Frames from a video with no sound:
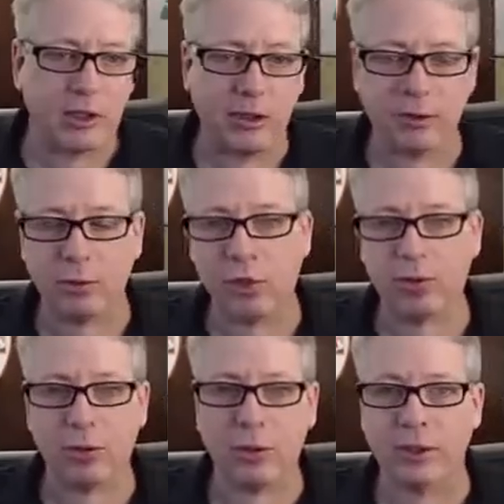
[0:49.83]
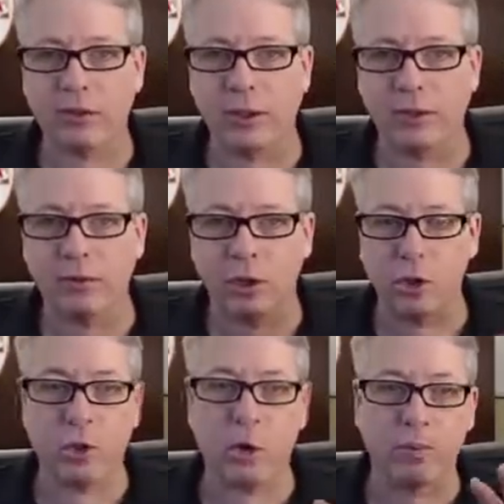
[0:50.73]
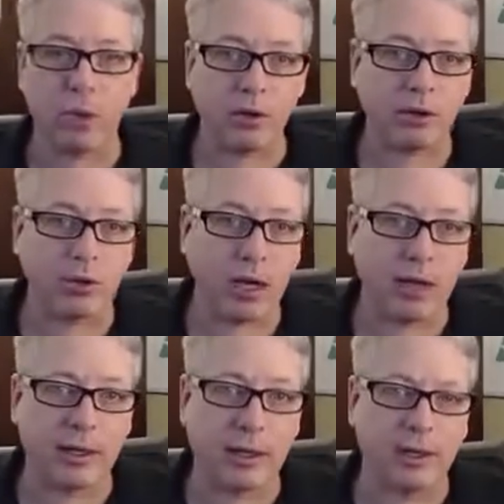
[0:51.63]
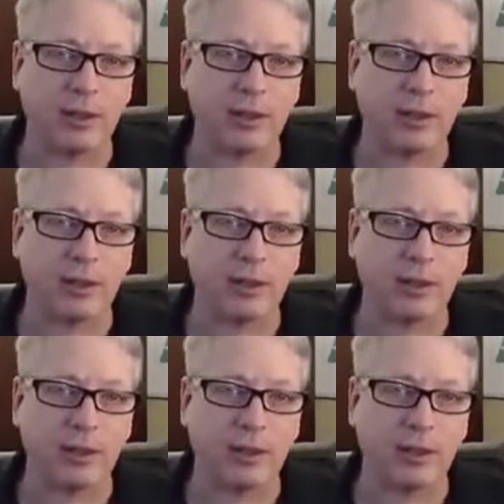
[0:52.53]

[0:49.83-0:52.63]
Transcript: this will give you a list of your personal contacts,